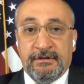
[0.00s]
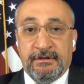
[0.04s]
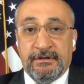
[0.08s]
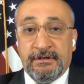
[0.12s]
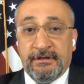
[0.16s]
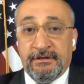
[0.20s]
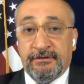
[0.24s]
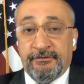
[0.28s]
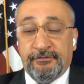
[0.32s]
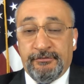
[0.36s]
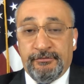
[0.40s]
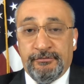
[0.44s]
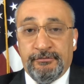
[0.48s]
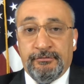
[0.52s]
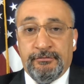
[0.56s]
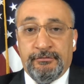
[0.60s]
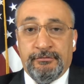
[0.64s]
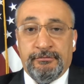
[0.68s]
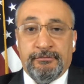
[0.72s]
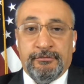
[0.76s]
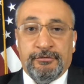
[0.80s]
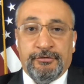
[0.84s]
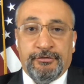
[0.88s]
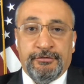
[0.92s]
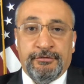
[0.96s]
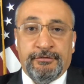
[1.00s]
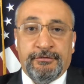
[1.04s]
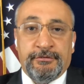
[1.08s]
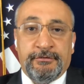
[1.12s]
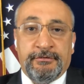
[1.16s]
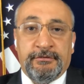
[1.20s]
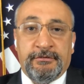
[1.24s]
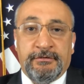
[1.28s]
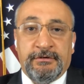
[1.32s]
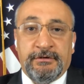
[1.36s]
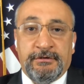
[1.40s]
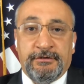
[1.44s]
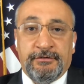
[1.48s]
And as you
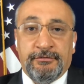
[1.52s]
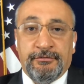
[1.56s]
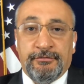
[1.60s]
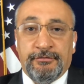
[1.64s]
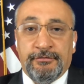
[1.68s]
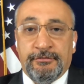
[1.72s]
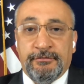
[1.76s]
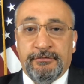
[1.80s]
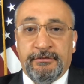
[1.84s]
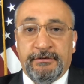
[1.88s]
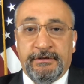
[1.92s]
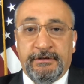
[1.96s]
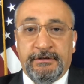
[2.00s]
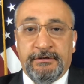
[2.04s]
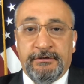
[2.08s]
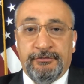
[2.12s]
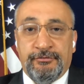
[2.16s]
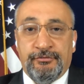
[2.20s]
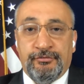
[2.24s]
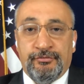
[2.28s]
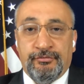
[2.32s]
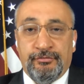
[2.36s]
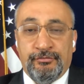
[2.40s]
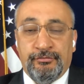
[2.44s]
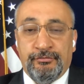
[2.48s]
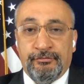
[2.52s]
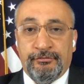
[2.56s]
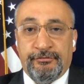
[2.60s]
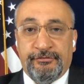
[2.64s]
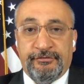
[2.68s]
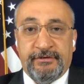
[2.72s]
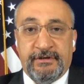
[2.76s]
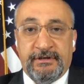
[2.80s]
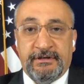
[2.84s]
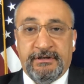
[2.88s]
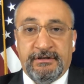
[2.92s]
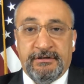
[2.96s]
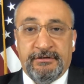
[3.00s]
heard, in the early June
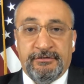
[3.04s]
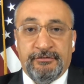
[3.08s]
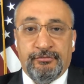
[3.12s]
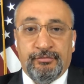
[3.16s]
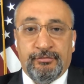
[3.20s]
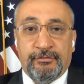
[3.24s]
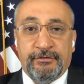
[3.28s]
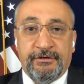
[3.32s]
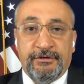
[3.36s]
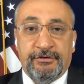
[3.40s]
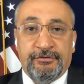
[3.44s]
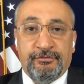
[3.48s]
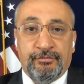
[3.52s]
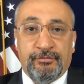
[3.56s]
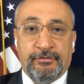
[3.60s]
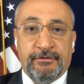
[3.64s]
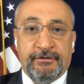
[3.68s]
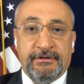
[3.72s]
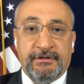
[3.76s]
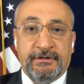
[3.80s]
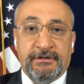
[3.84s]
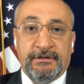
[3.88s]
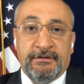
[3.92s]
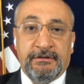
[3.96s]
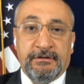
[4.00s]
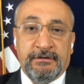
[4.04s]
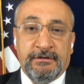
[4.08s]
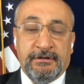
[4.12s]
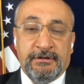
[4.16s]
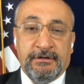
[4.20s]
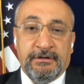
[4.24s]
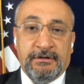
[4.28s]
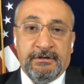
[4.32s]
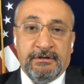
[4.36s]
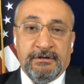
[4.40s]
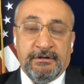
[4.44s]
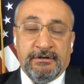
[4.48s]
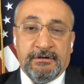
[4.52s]
2nd, 2020,
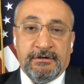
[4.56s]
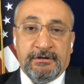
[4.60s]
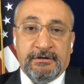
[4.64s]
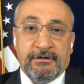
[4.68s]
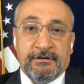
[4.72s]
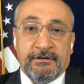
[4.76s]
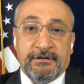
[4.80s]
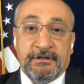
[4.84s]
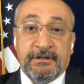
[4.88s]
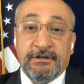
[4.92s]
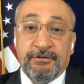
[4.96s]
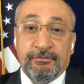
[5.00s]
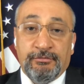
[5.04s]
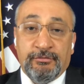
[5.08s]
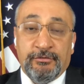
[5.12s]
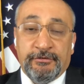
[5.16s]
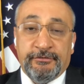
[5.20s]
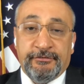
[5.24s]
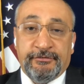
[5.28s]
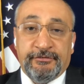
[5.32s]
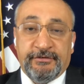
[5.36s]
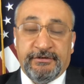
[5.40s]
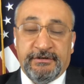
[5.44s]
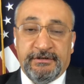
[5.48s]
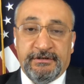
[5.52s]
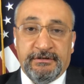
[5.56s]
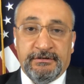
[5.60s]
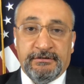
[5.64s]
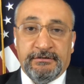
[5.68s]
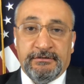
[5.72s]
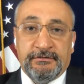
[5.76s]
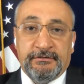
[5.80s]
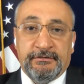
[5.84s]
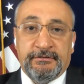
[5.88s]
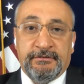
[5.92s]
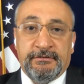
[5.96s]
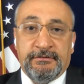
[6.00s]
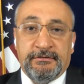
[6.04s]
he was
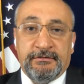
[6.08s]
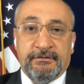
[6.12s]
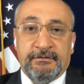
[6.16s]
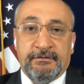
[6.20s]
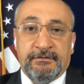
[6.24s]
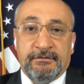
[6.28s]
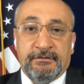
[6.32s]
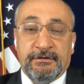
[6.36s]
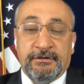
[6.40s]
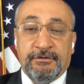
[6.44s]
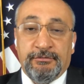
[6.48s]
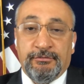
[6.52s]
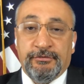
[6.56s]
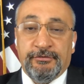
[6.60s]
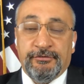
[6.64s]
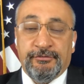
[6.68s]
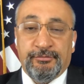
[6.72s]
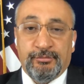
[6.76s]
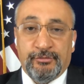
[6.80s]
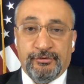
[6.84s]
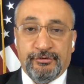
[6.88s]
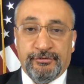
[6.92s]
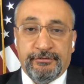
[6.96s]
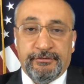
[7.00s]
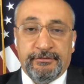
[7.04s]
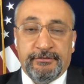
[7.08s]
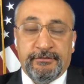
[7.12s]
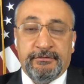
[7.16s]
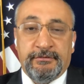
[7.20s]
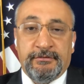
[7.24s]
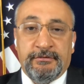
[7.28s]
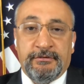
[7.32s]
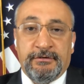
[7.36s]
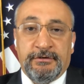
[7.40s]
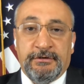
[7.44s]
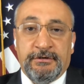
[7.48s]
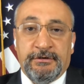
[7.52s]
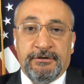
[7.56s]
killed. He was
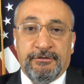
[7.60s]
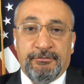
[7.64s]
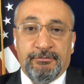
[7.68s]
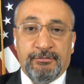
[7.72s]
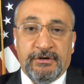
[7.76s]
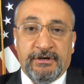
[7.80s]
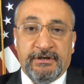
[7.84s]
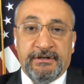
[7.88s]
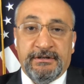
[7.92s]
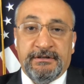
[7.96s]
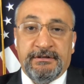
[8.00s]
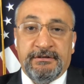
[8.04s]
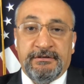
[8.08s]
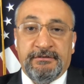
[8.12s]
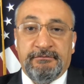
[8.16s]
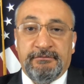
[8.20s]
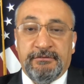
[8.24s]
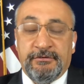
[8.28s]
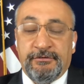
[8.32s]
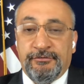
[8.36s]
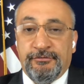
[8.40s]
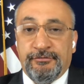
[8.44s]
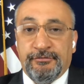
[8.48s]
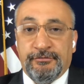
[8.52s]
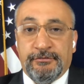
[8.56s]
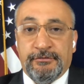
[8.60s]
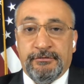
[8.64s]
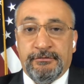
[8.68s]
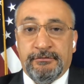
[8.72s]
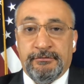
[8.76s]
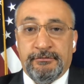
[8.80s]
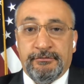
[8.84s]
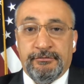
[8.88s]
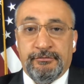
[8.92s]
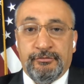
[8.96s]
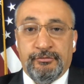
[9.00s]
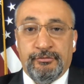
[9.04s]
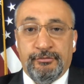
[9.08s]
murdered by an
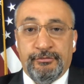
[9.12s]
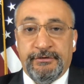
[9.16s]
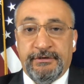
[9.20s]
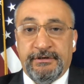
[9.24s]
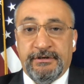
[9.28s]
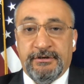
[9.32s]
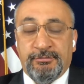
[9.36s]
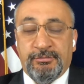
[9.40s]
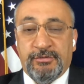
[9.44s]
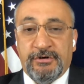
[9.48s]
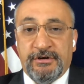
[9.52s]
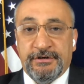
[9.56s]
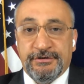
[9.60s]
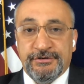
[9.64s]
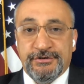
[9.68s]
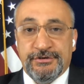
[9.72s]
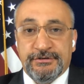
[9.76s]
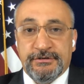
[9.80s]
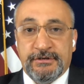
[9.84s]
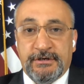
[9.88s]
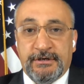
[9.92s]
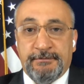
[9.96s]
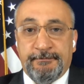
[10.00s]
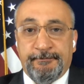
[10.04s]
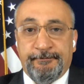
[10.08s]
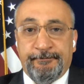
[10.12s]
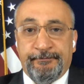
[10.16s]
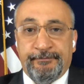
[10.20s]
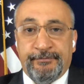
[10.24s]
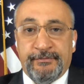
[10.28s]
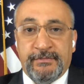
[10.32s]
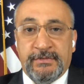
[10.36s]
individual looting a pawn shop.